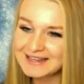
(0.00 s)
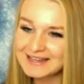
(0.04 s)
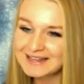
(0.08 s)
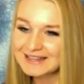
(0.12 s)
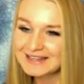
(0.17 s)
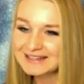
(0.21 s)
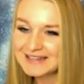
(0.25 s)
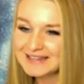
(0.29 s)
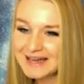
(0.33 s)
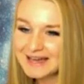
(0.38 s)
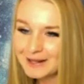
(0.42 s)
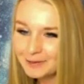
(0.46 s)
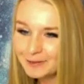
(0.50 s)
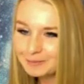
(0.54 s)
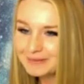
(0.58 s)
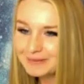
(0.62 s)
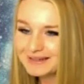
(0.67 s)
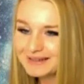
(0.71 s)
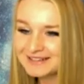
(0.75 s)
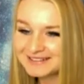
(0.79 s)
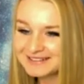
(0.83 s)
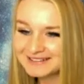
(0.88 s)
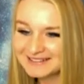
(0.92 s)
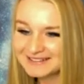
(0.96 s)

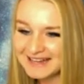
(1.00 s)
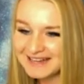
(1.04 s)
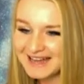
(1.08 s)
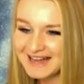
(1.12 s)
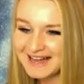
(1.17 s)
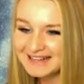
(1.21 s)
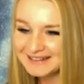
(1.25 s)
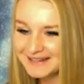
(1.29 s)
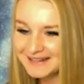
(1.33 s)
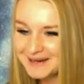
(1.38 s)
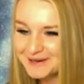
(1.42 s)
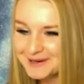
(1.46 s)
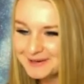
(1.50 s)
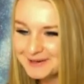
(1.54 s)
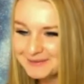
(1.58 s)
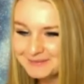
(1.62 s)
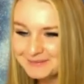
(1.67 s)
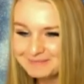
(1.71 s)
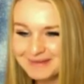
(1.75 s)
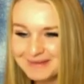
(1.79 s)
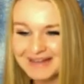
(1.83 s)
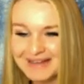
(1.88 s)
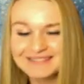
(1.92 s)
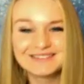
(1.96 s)
Kelpin, hello,
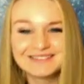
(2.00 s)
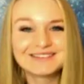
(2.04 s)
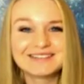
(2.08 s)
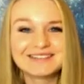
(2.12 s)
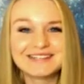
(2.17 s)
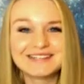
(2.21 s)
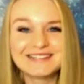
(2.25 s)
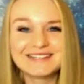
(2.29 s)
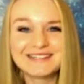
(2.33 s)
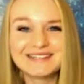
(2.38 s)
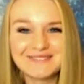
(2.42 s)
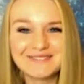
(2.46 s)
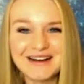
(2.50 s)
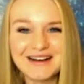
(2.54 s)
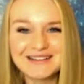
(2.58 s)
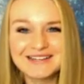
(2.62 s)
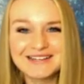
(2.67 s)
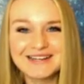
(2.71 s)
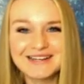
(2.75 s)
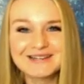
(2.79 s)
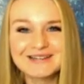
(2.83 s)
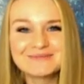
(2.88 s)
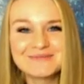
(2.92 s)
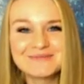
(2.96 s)
Betsy,
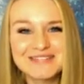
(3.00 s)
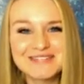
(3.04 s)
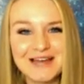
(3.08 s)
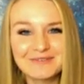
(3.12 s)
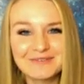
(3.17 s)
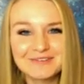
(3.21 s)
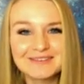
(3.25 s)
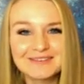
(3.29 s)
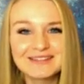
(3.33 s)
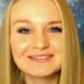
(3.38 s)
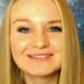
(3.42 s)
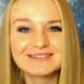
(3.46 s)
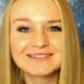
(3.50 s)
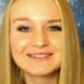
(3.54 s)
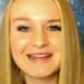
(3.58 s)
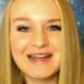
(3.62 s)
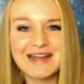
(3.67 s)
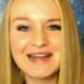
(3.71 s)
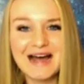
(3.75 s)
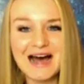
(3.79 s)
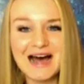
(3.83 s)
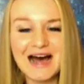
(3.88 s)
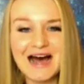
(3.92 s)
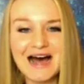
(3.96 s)
welcome. Definitely say
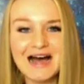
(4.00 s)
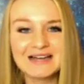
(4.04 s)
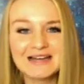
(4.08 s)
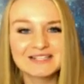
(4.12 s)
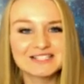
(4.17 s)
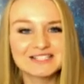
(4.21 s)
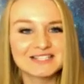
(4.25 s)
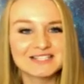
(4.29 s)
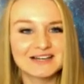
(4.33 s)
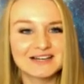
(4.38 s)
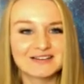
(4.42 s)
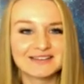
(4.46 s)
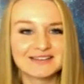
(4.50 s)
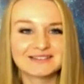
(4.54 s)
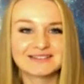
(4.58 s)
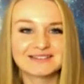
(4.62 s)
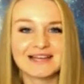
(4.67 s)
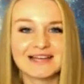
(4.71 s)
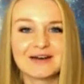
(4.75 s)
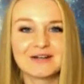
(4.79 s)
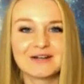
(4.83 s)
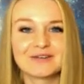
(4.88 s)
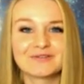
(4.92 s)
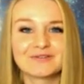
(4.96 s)
hi, share this
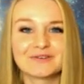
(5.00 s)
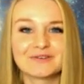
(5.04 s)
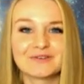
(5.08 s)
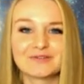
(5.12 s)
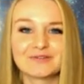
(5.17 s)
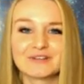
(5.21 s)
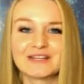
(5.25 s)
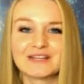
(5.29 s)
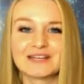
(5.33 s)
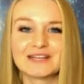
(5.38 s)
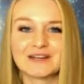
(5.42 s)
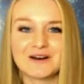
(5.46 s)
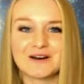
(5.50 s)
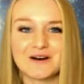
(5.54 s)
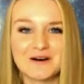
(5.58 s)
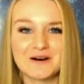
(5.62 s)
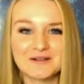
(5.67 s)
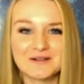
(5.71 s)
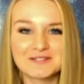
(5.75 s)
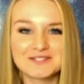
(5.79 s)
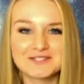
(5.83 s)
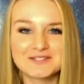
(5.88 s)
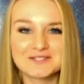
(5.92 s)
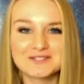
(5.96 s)
out if you're feeling called
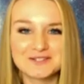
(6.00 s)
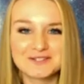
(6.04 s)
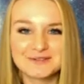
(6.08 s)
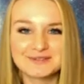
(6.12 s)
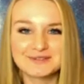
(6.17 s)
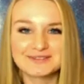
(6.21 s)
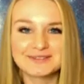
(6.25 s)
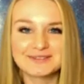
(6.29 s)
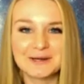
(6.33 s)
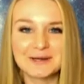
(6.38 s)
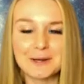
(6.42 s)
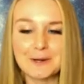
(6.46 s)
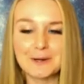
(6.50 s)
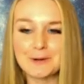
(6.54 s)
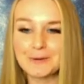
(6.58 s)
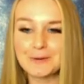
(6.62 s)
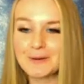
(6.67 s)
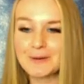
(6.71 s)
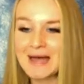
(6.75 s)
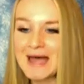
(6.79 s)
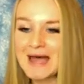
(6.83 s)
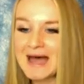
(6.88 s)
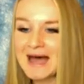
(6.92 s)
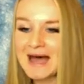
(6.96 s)
to do so.
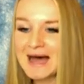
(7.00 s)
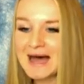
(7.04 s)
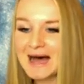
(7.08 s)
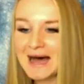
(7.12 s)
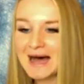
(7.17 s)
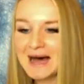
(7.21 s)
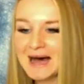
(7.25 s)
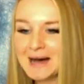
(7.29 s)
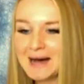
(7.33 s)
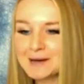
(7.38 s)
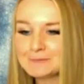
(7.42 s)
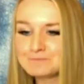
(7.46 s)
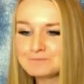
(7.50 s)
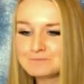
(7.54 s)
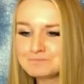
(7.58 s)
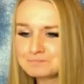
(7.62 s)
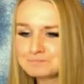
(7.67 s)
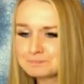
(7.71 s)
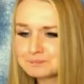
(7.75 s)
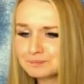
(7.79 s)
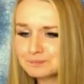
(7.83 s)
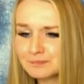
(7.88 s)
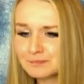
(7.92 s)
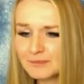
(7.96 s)

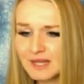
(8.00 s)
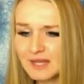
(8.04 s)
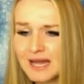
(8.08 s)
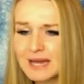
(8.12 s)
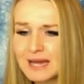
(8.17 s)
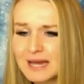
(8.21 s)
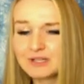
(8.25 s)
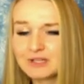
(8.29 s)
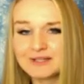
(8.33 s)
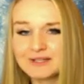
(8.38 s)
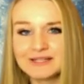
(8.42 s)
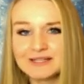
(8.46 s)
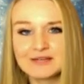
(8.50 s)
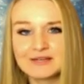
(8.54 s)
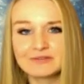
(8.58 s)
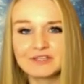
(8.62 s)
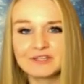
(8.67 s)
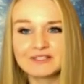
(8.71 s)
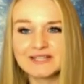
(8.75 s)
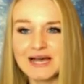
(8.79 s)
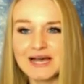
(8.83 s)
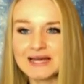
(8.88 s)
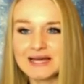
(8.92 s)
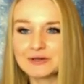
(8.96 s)
I believe the
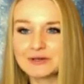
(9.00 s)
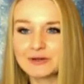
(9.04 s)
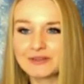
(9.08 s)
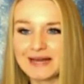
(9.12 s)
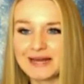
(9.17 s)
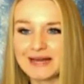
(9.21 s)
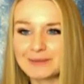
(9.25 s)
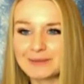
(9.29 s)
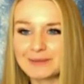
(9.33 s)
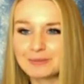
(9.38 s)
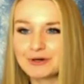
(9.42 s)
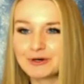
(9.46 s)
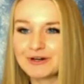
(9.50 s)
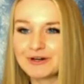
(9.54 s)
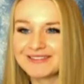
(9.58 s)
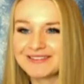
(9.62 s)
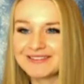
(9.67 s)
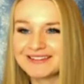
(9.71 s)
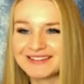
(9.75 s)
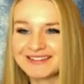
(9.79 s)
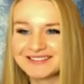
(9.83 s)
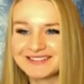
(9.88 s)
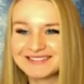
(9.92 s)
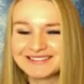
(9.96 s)
title that I put on
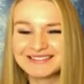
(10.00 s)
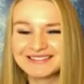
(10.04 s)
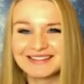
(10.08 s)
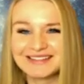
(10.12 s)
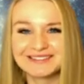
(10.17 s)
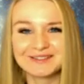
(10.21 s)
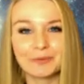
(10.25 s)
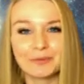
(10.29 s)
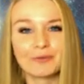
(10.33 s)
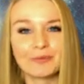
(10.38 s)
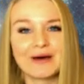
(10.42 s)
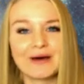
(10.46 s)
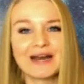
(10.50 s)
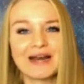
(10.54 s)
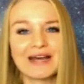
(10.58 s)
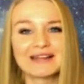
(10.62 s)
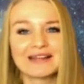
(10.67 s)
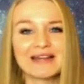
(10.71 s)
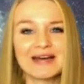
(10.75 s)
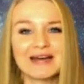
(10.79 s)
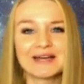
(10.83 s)
this is When I Let